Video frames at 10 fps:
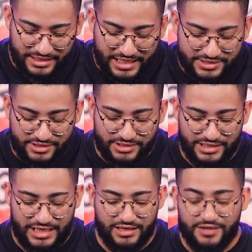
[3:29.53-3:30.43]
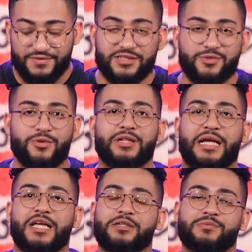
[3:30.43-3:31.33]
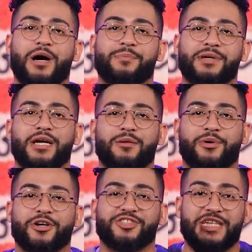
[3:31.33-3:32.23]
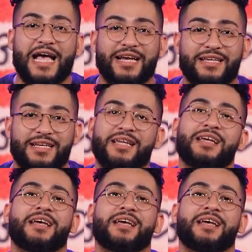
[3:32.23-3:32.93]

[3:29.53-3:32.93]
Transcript: That's good. I love this word that keeps popping up, partiality.